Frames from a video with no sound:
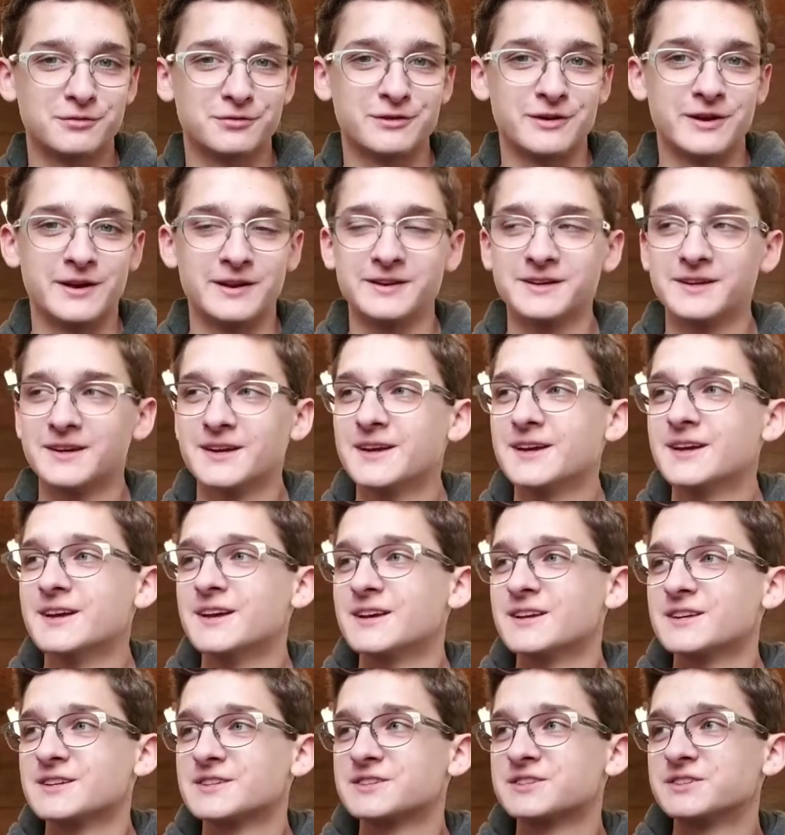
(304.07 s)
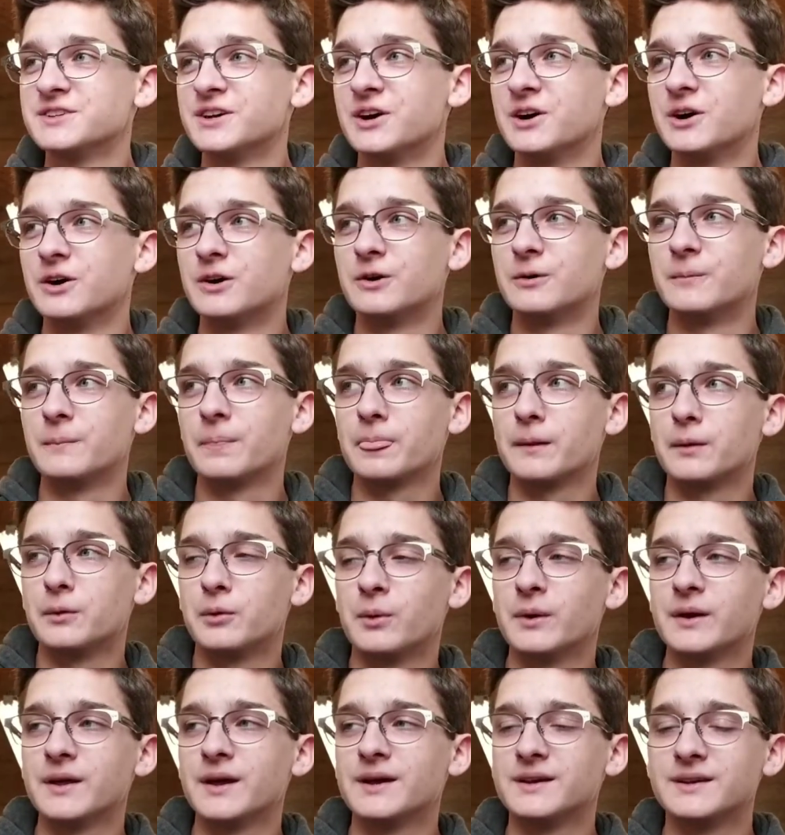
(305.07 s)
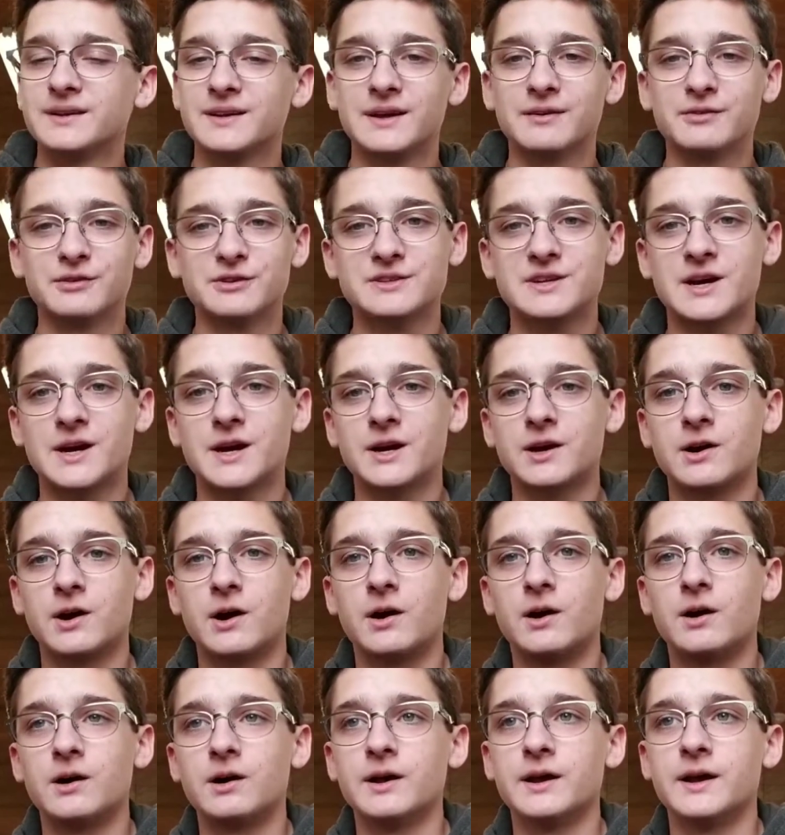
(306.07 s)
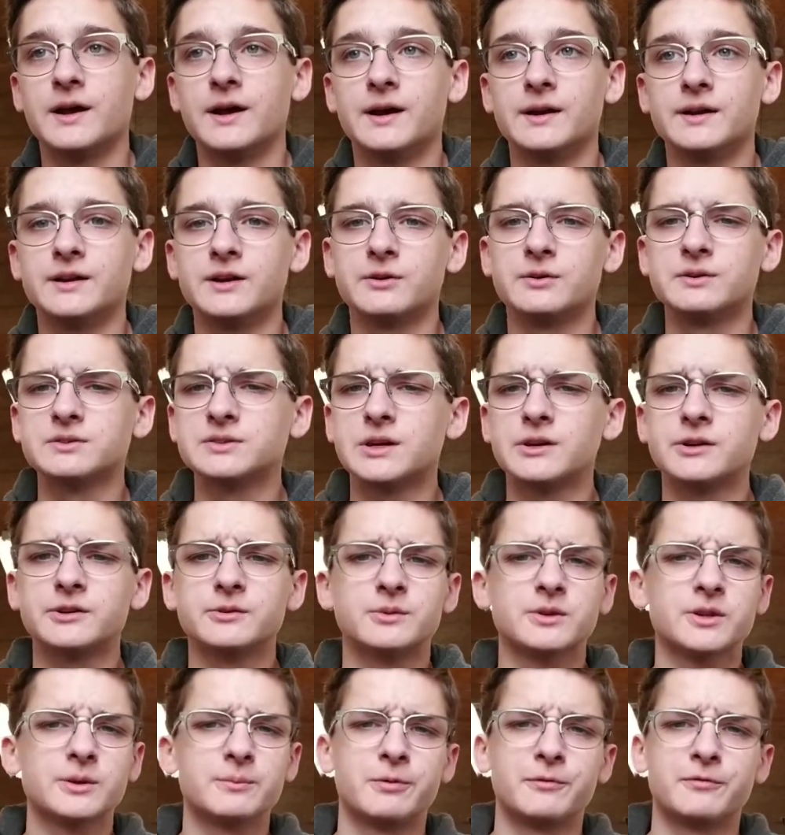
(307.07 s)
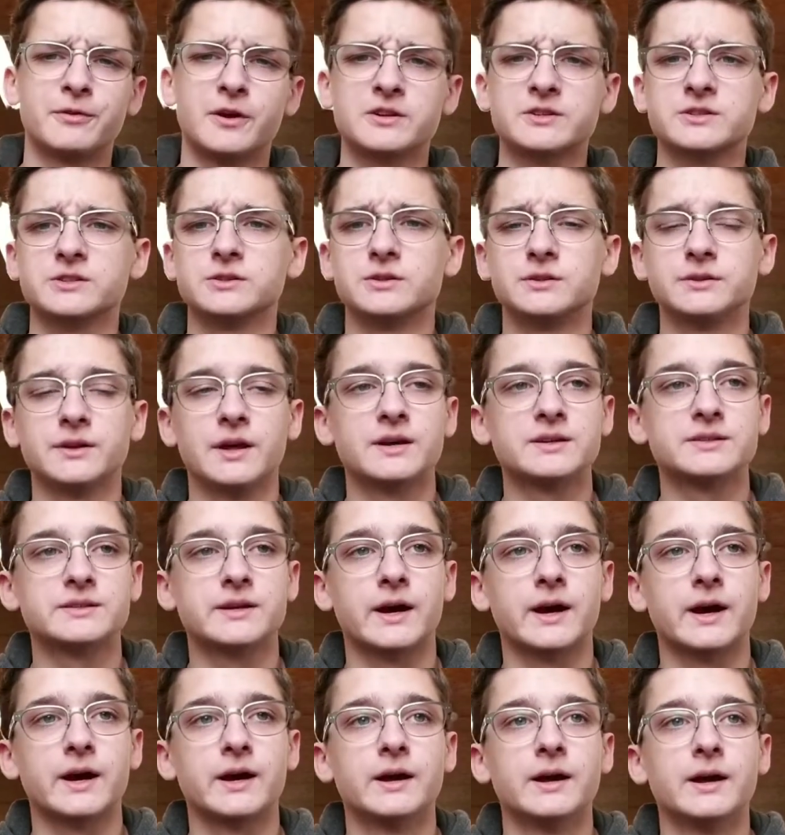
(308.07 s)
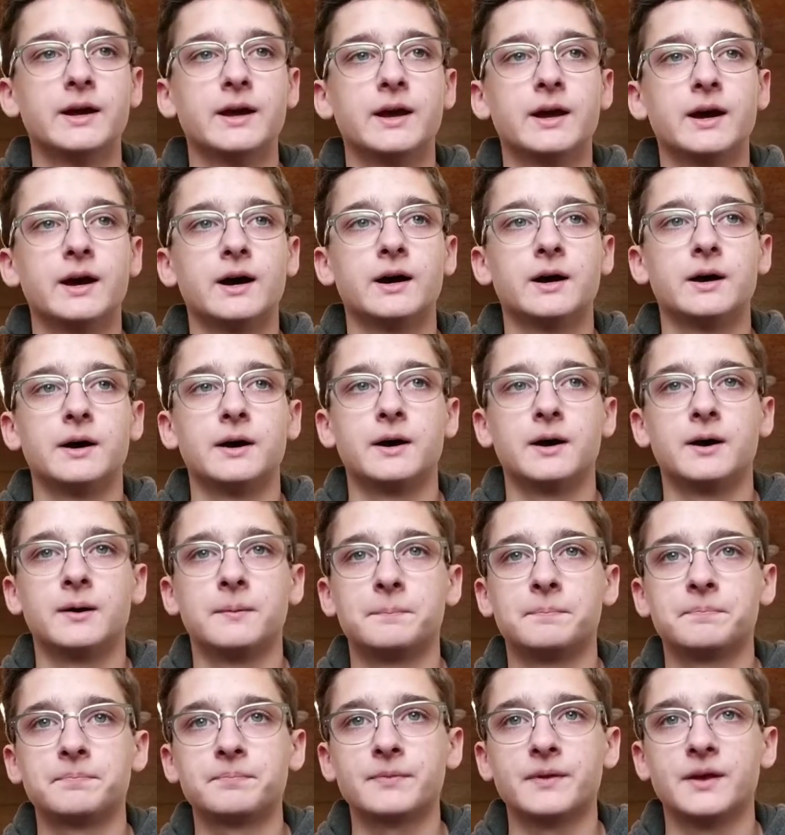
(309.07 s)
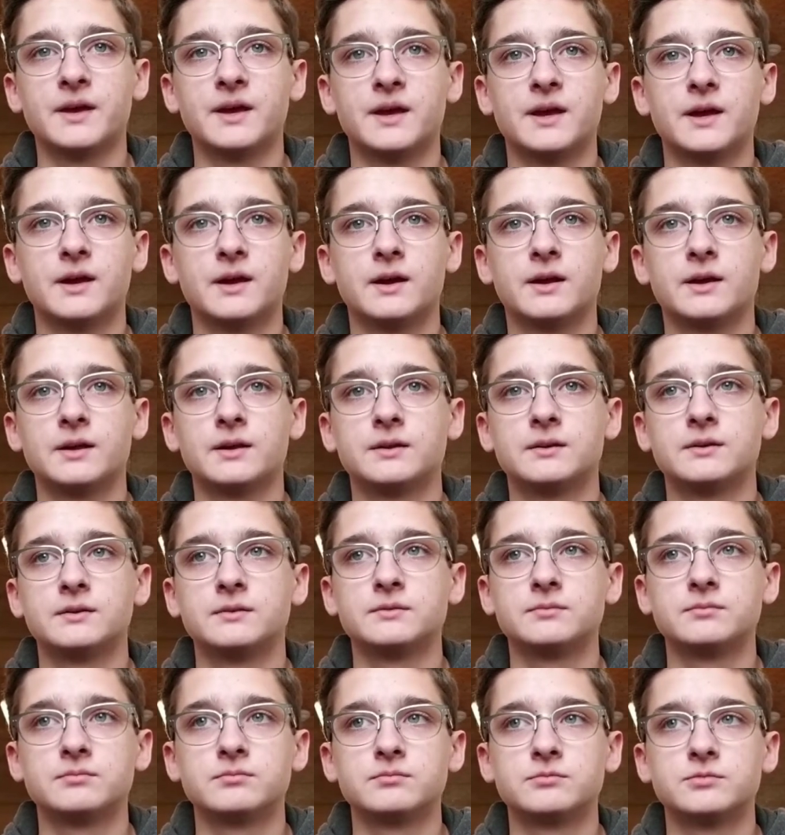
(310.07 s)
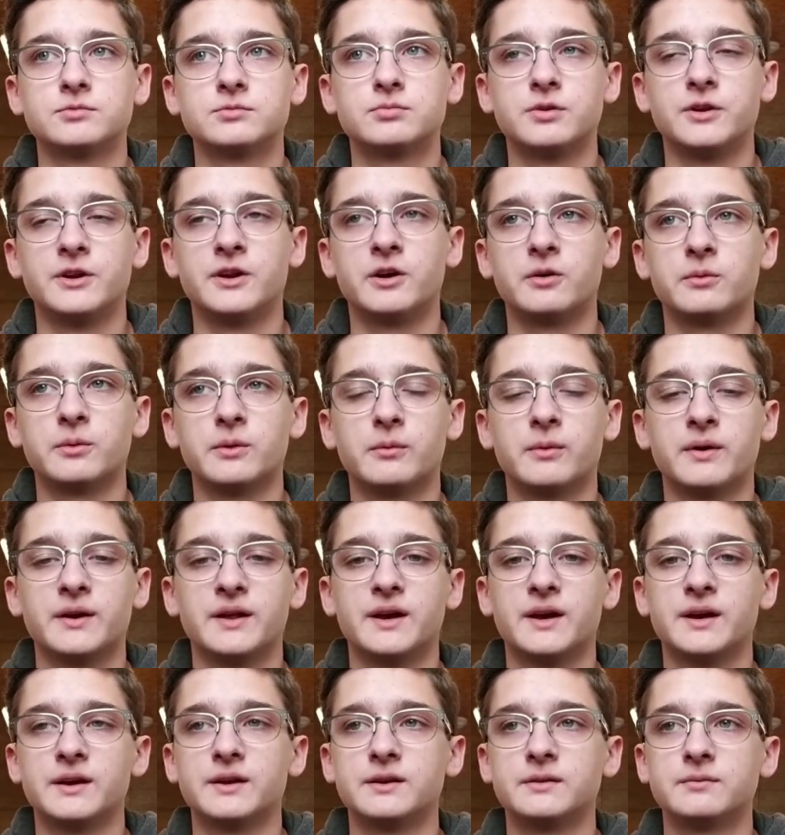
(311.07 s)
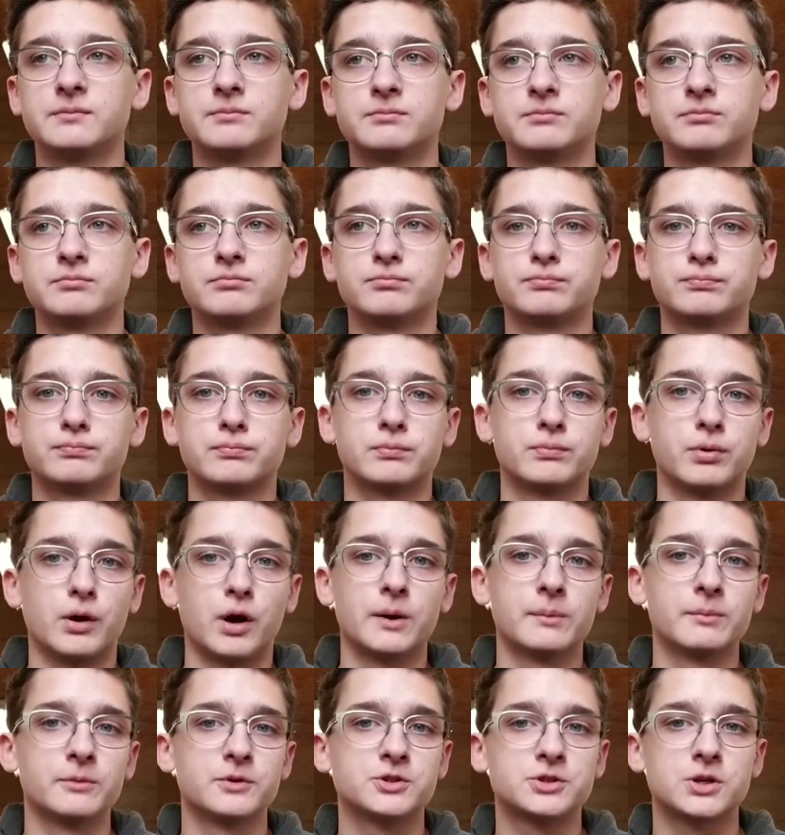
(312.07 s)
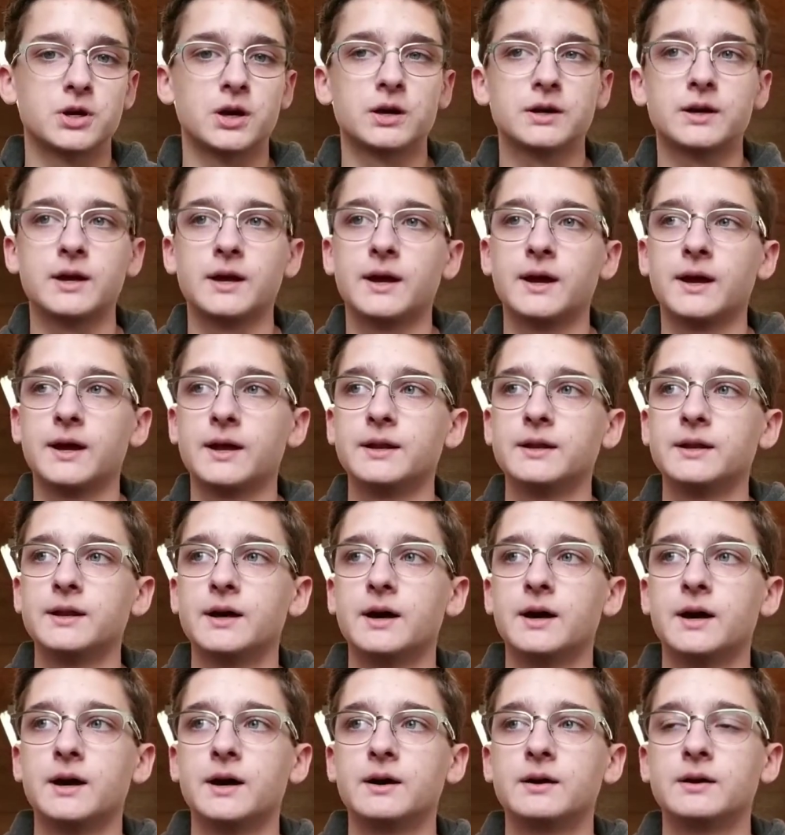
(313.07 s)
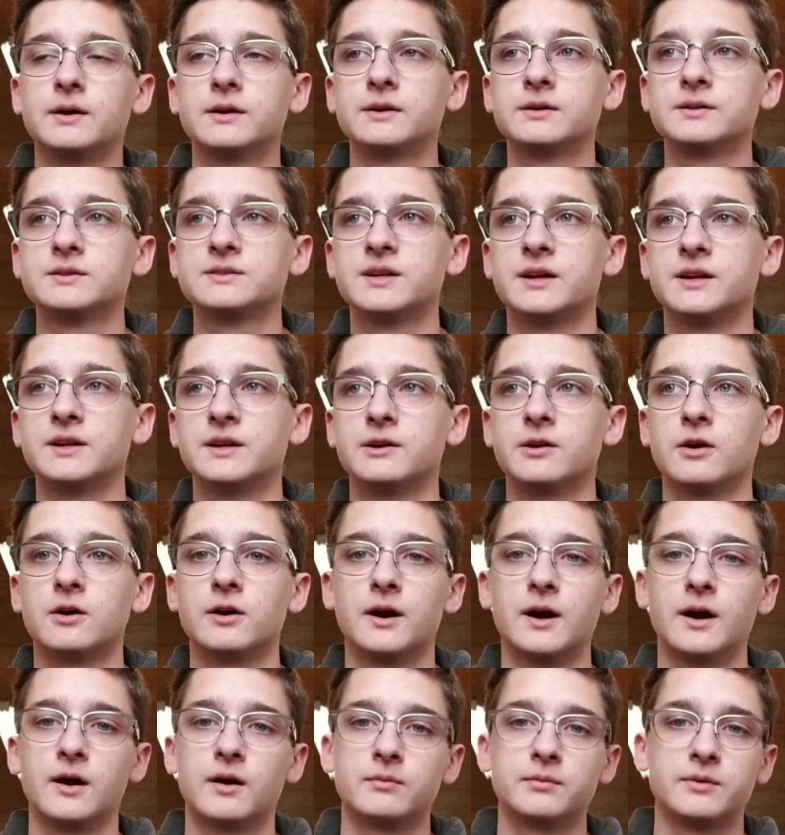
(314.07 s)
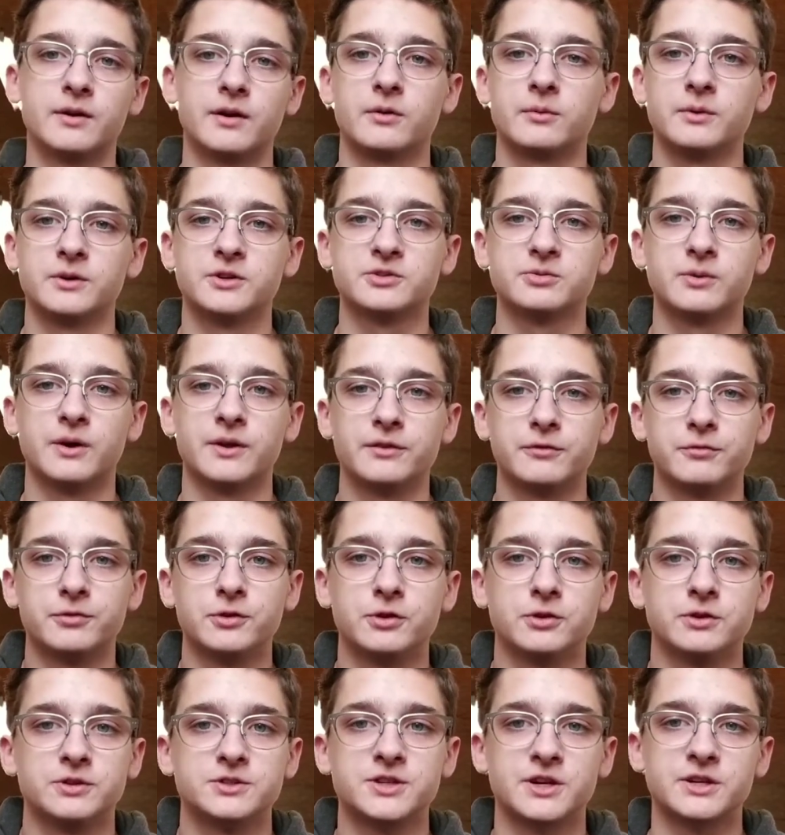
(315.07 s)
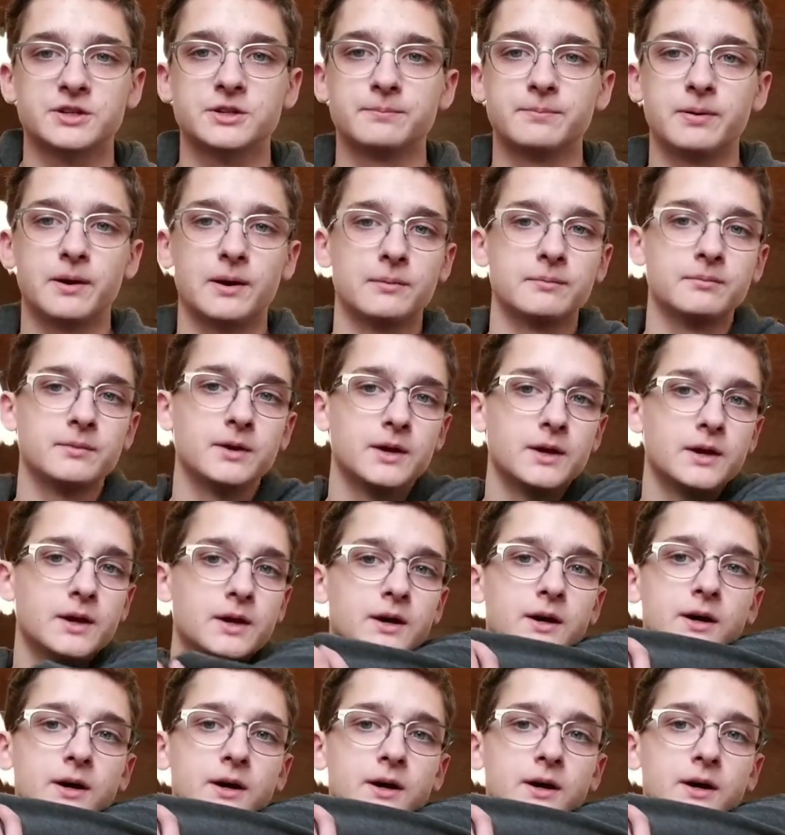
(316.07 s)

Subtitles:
of a friend. So we went ahead and gave this guy a call, and he sounded really professional, nice guy, and we went ahead and brought him the truck and said, all right, we just want the fuel injector pump